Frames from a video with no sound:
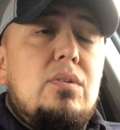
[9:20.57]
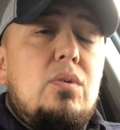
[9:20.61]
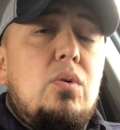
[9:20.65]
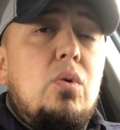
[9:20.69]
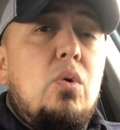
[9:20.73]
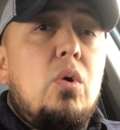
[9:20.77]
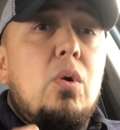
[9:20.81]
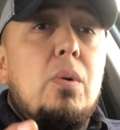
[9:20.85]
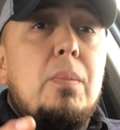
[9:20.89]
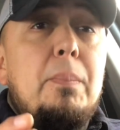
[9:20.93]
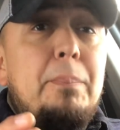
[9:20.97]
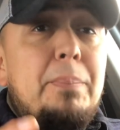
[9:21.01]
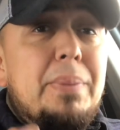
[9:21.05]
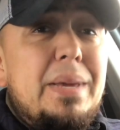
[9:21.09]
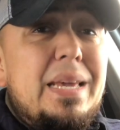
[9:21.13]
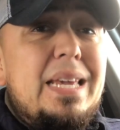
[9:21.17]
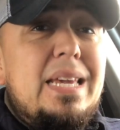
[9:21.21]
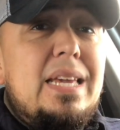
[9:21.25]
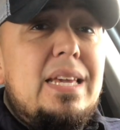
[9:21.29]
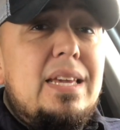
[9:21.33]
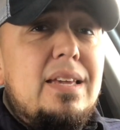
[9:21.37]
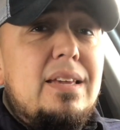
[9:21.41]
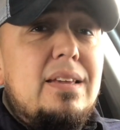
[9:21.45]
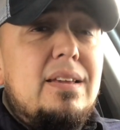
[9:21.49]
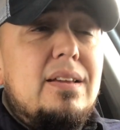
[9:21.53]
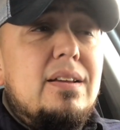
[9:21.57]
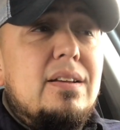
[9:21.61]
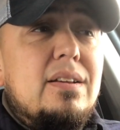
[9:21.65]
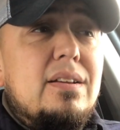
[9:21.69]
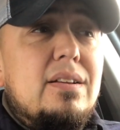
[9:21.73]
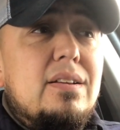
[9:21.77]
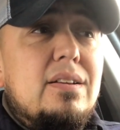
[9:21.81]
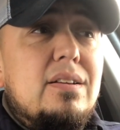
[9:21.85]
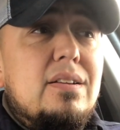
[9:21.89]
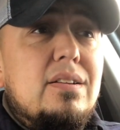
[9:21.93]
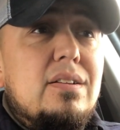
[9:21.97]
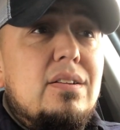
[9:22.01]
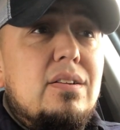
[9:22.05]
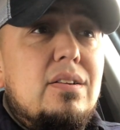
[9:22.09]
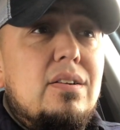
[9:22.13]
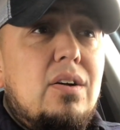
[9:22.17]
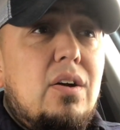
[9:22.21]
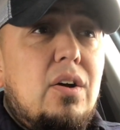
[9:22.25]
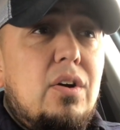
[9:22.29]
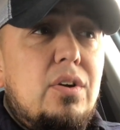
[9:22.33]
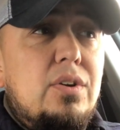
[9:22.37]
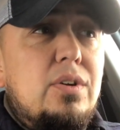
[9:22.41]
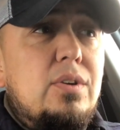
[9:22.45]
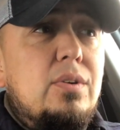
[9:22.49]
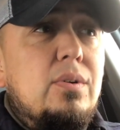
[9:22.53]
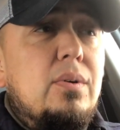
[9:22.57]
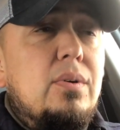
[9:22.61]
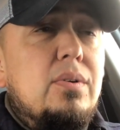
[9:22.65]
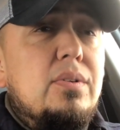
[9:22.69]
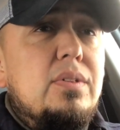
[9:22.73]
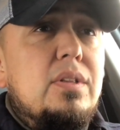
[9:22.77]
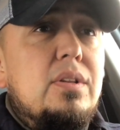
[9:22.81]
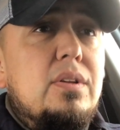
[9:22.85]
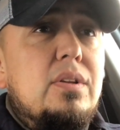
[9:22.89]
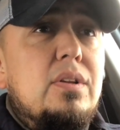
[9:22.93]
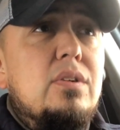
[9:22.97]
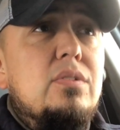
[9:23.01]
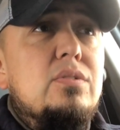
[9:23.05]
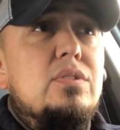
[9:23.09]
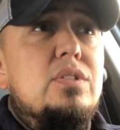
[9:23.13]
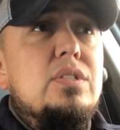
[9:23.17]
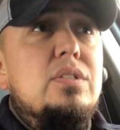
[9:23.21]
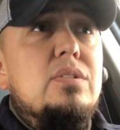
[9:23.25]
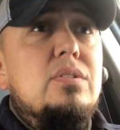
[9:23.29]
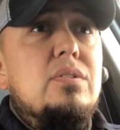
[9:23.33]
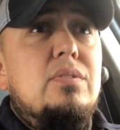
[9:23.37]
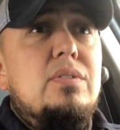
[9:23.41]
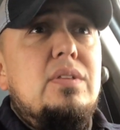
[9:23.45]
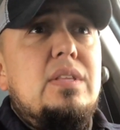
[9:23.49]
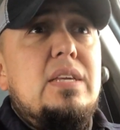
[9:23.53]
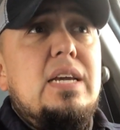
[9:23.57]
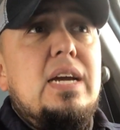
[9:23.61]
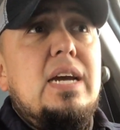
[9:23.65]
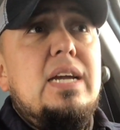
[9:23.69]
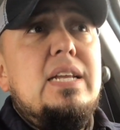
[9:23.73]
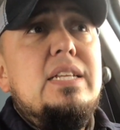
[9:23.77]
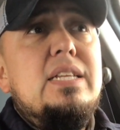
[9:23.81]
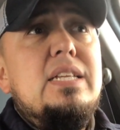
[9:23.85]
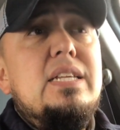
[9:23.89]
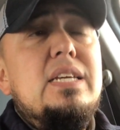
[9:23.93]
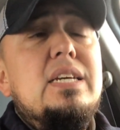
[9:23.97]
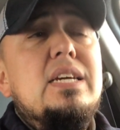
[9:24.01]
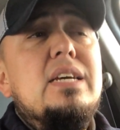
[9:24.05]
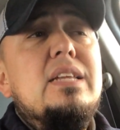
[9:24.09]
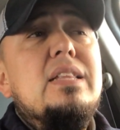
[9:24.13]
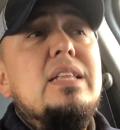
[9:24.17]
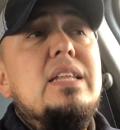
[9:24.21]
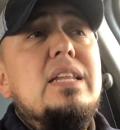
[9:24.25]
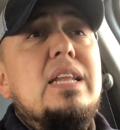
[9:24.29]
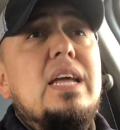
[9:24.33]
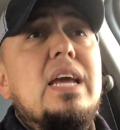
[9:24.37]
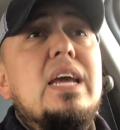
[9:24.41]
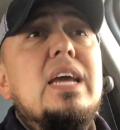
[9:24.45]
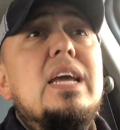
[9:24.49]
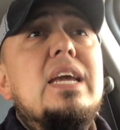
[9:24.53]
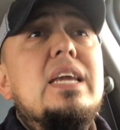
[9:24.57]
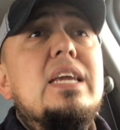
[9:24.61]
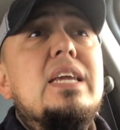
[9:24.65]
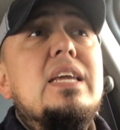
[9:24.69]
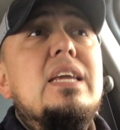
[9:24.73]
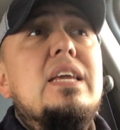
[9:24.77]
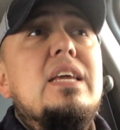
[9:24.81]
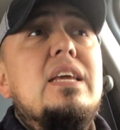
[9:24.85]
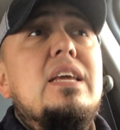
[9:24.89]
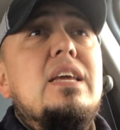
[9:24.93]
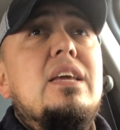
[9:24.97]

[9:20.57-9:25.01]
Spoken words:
Or B, are you on the notion or the idea that, hey,